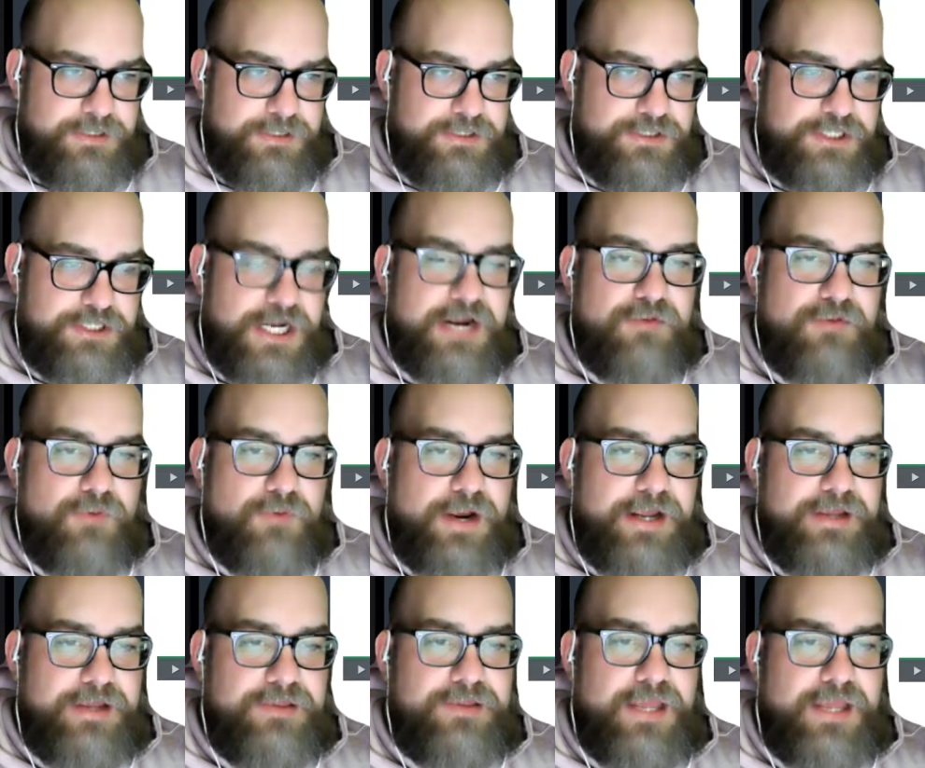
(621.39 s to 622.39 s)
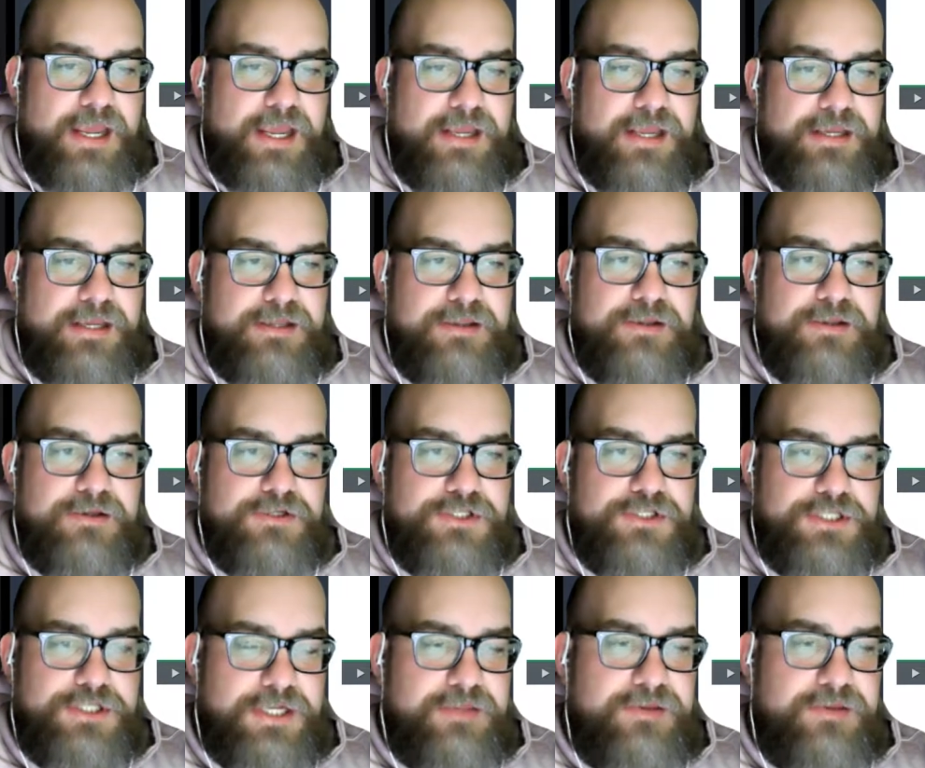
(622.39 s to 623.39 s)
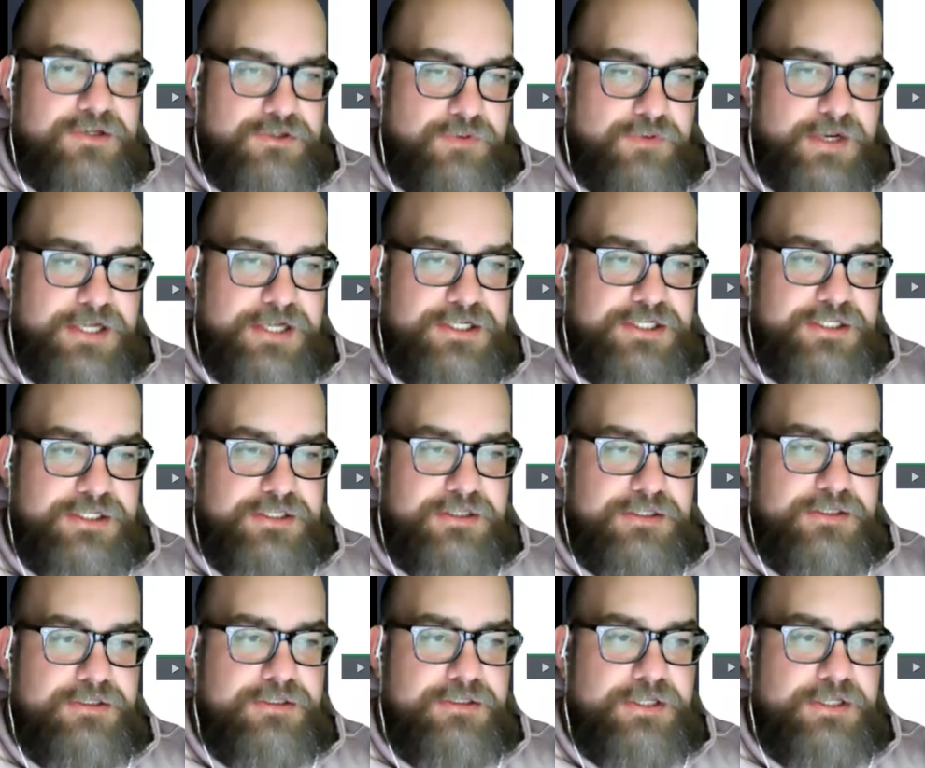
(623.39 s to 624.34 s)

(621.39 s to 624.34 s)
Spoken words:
check raise a shit situation